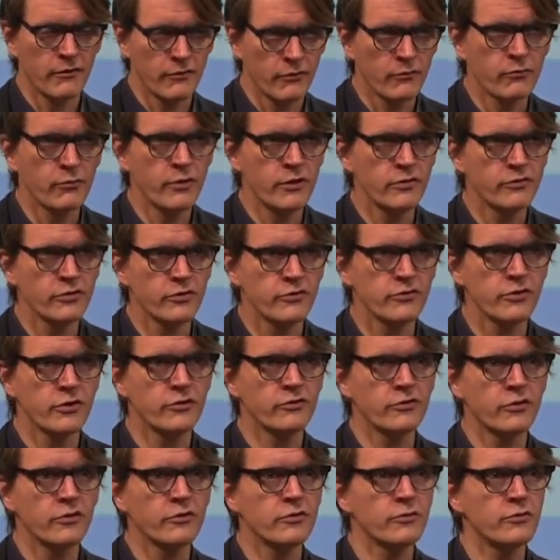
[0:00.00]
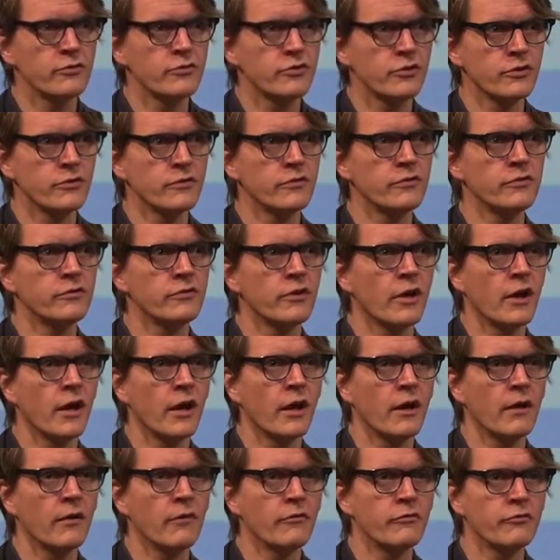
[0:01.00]
research institutions
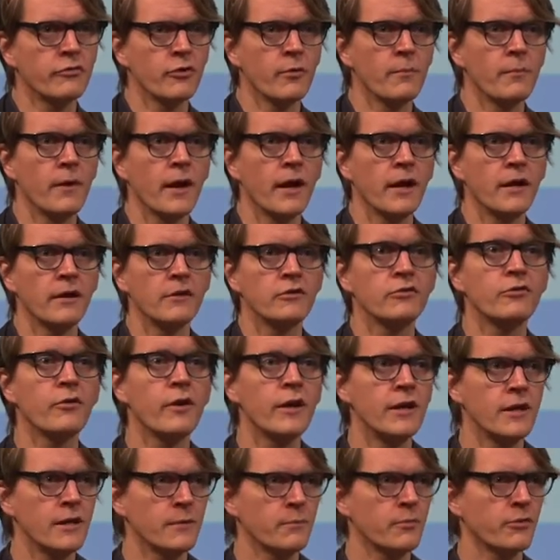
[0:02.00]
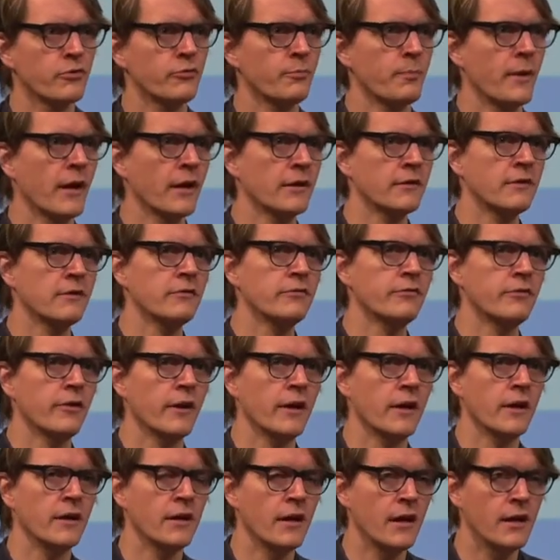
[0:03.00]
from a training perspective
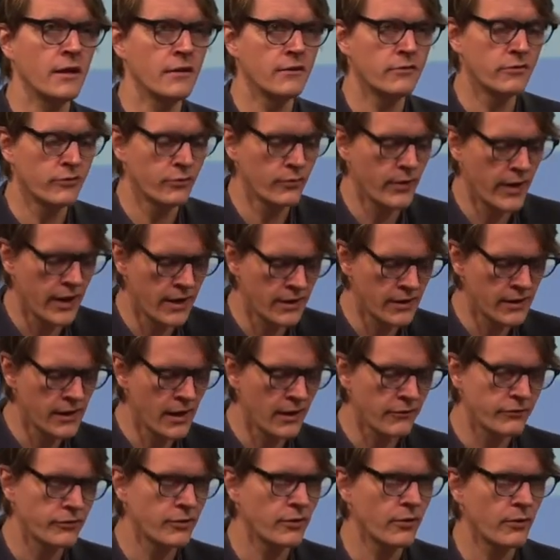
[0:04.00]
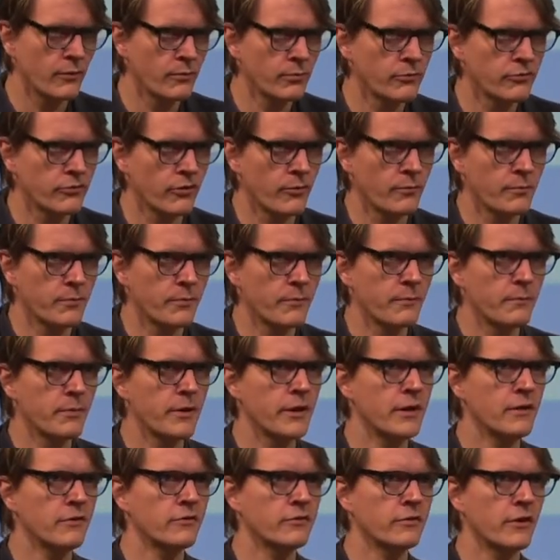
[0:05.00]
in, in today in the afternoon. So
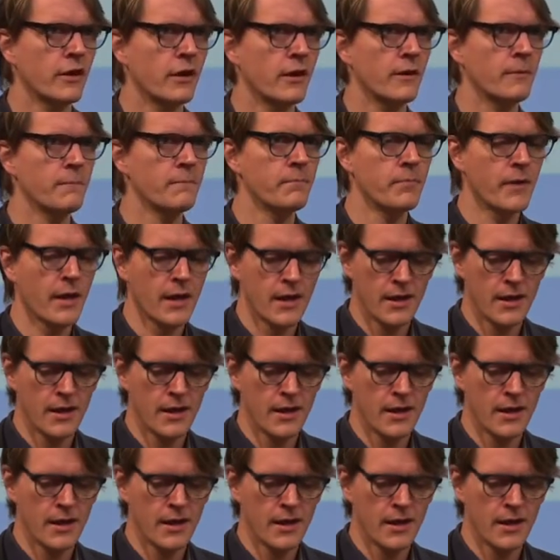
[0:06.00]
please, um,